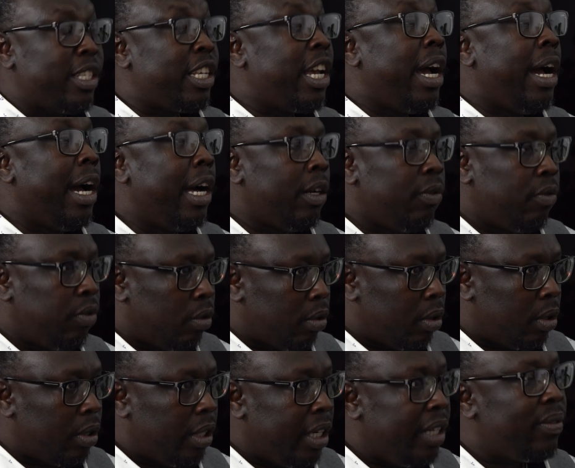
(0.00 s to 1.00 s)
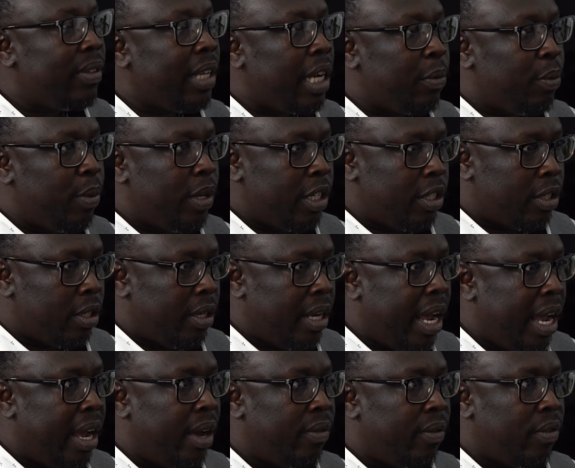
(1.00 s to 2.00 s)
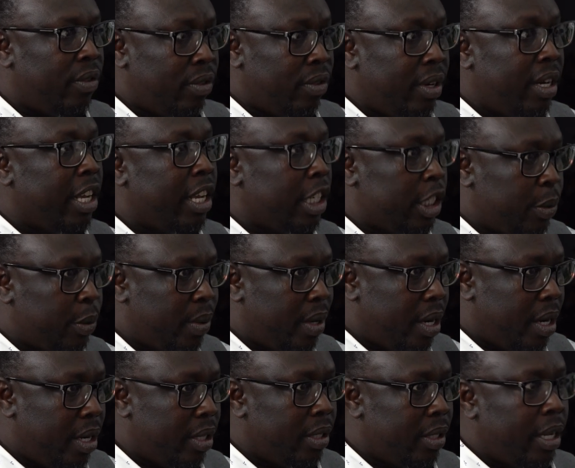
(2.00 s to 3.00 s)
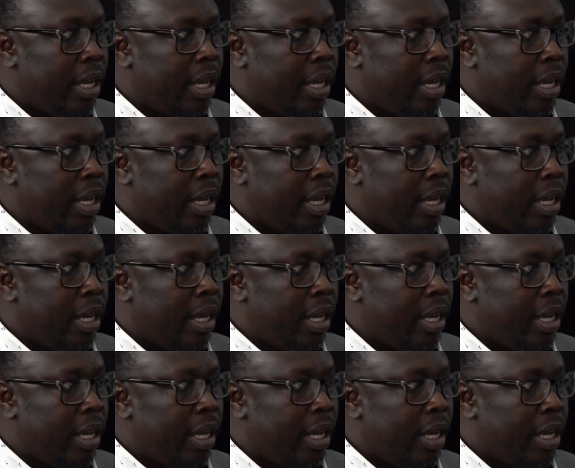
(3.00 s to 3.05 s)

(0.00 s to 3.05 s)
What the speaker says: it's helpful if that person have really experience.